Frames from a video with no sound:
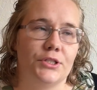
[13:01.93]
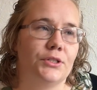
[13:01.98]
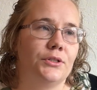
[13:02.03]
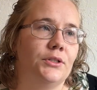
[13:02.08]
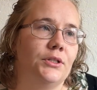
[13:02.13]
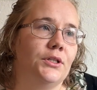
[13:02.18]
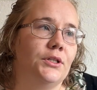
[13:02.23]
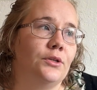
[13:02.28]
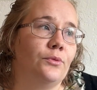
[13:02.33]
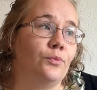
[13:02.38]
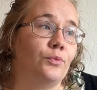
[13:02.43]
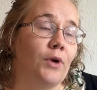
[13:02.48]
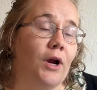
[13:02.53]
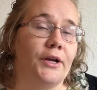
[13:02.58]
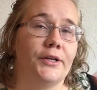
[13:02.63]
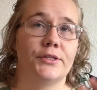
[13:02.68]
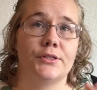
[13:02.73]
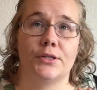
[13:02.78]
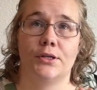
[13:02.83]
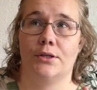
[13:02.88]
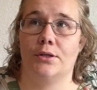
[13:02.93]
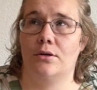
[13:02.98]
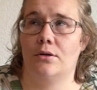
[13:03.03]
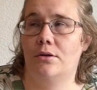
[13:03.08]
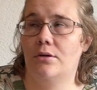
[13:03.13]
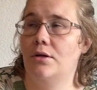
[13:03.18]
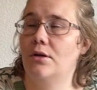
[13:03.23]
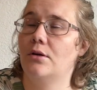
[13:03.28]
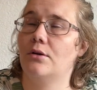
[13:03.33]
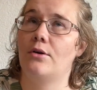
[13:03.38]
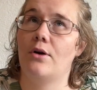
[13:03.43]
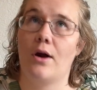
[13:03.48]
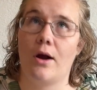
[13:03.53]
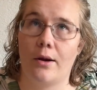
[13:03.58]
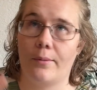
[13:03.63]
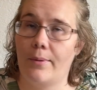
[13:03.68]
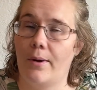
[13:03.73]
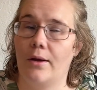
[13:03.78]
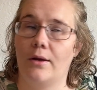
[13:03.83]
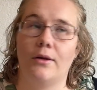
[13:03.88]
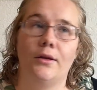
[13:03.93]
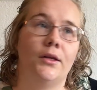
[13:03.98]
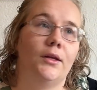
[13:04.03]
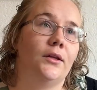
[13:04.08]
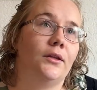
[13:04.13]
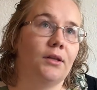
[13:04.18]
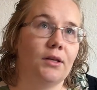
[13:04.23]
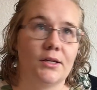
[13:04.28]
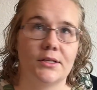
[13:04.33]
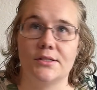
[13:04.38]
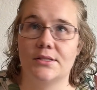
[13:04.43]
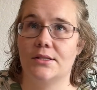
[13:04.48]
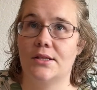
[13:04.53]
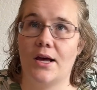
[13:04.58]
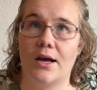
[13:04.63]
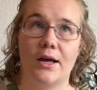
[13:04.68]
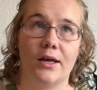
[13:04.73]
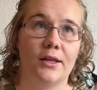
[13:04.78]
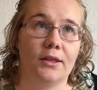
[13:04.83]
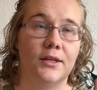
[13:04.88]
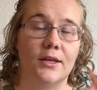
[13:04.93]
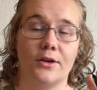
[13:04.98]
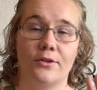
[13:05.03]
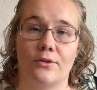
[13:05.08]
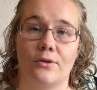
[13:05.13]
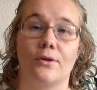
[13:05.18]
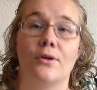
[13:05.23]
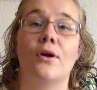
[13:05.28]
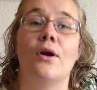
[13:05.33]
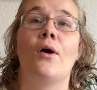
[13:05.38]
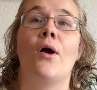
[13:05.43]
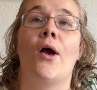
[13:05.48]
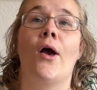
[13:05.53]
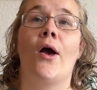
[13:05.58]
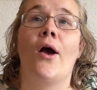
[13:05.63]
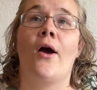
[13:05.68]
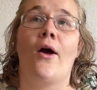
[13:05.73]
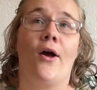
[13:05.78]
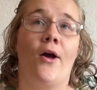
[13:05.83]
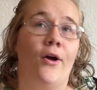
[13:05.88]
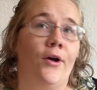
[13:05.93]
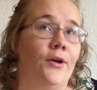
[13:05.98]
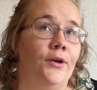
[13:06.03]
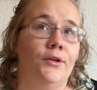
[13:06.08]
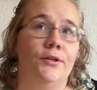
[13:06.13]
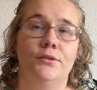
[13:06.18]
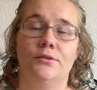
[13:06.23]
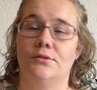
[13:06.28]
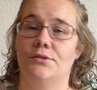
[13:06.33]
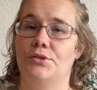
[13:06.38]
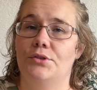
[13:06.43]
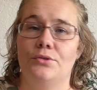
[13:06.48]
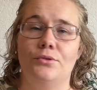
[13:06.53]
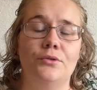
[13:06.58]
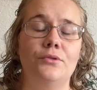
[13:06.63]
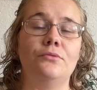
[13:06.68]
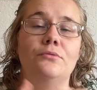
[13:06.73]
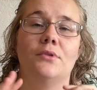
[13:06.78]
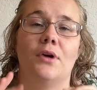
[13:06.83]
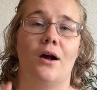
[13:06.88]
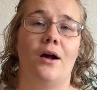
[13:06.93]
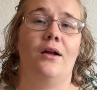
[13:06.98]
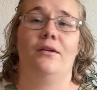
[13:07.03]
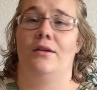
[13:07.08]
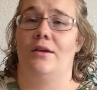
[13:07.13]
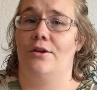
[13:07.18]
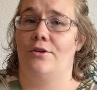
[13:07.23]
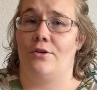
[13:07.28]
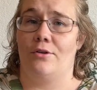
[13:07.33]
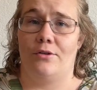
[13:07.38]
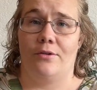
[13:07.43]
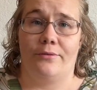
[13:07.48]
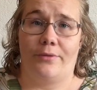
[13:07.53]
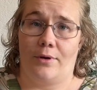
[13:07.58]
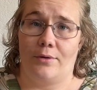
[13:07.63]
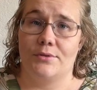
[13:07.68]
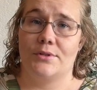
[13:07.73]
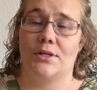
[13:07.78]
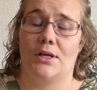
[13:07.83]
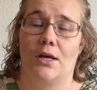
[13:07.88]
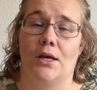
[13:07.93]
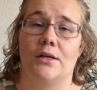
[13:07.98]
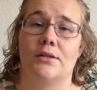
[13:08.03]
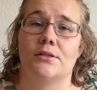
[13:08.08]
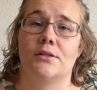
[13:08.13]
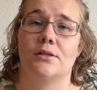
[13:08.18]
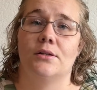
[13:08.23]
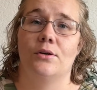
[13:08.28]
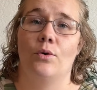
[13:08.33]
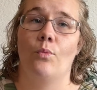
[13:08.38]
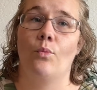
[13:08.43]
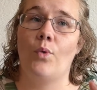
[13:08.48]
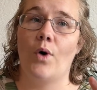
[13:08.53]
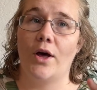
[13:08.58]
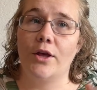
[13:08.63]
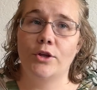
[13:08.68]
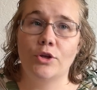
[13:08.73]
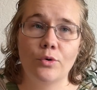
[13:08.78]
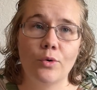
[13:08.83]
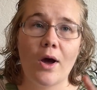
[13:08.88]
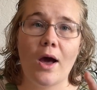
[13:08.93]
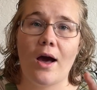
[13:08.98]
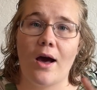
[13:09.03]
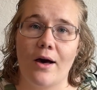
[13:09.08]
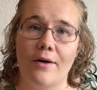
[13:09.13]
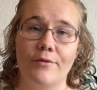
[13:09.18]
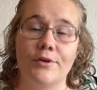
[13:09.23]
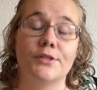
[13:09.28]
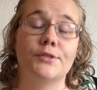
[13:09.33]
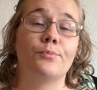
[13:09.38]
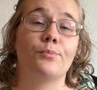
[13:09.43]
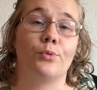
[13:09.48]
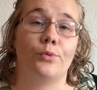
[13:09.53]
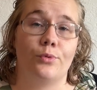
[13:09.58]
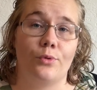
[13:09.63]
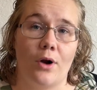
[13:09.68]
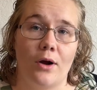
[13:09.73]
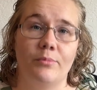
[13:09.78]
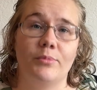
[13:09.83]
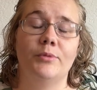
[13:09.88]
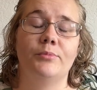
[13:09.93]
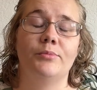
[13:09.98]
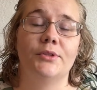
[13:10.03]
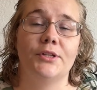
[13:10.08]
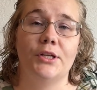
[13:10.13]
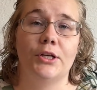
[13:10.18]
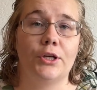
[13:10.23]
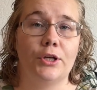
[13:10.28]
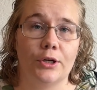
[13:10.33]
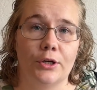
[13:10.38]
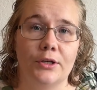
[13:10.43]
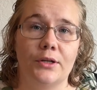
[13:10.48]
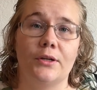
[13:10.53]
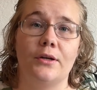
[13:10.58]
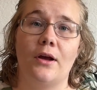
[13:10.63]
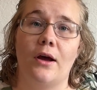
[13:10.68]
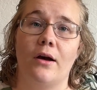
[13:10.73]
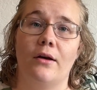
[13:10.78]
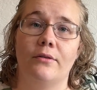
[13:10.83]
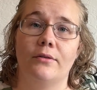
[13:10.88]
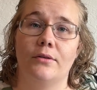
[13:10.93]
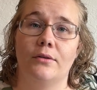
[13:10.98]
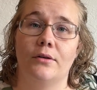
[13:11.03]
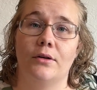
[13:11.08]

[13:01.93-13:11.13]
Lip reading: You need a rice cooker, you need a crock pot, you need this, that, and the other. You do not need all of those things. What you have is probably good enough.